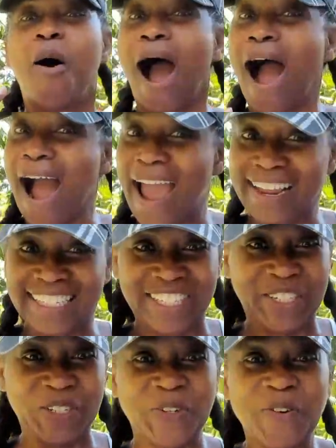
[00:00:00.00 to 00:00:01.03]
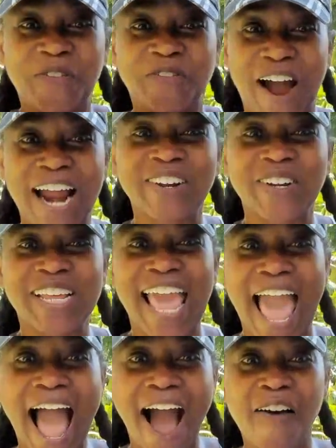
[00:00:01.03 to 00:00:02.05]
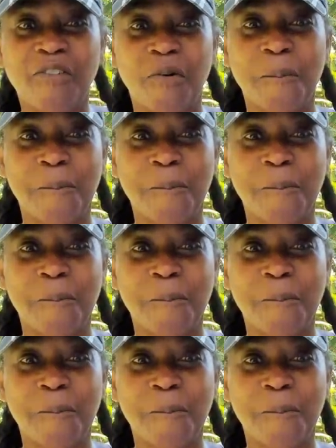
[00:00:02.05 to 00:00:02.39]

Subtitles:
I do finally have